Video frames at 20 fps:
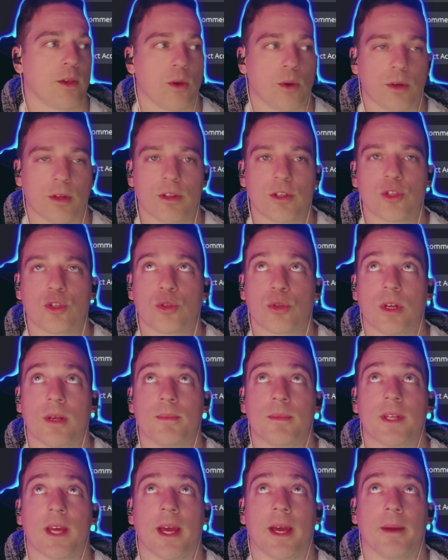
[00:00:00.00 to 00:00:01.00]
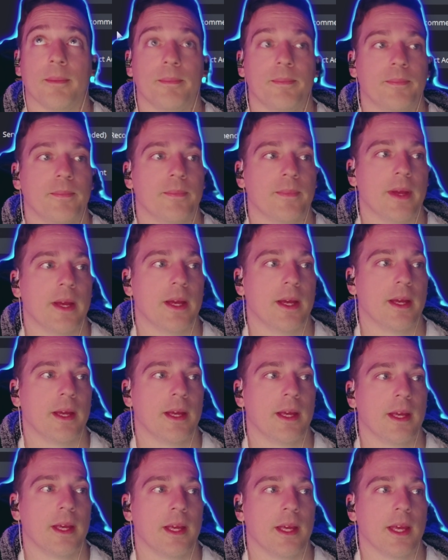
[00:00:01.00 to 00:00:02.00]
Go to the stream tab
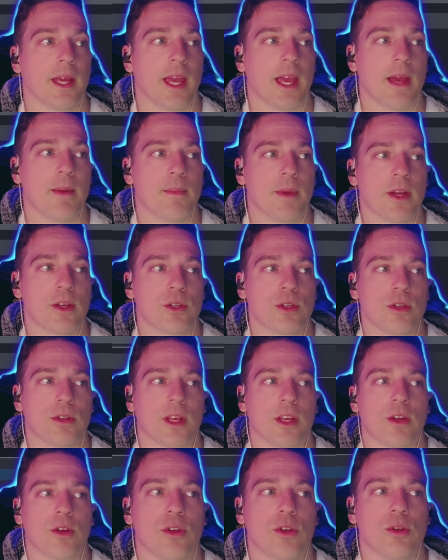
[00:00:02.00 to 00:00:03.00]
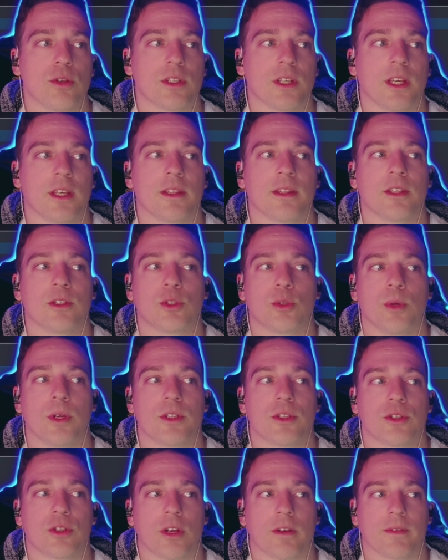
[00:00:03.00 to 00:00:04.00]
and make sure that using the
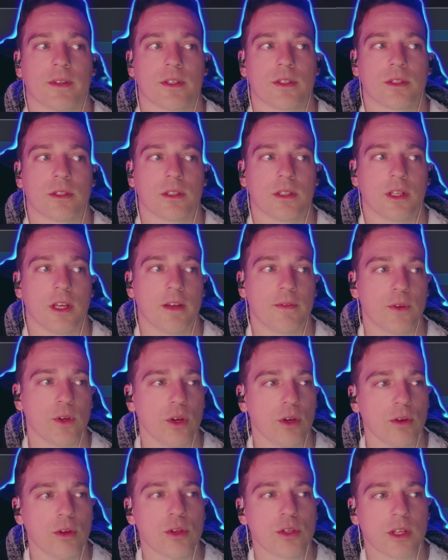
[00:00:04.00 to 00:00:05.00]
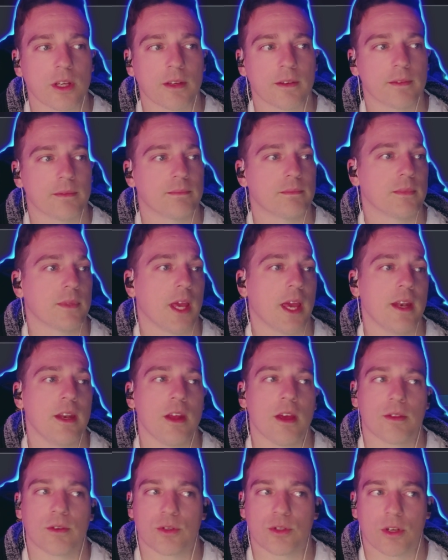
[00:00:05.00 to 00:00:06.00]
Twitch service. If you're using any
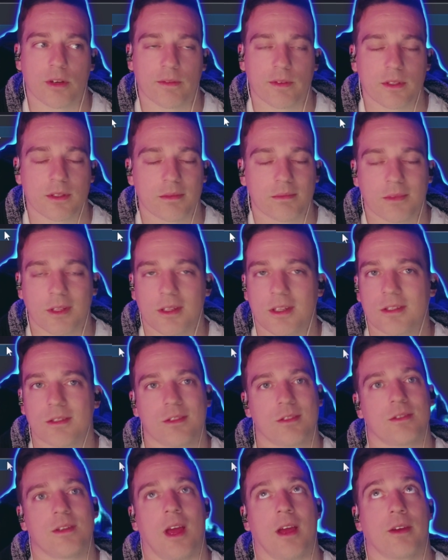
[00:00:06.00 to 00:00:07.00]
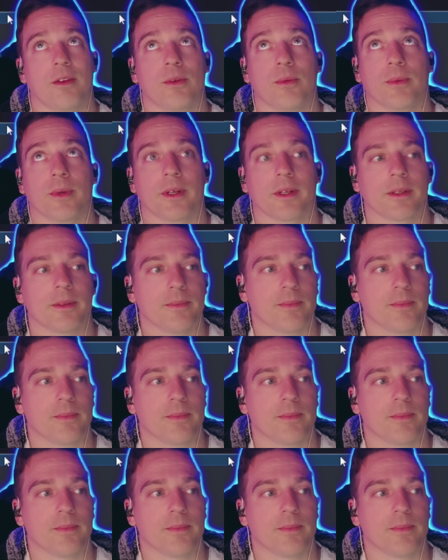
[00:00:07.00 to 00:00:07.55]
other service, then this is not going to work.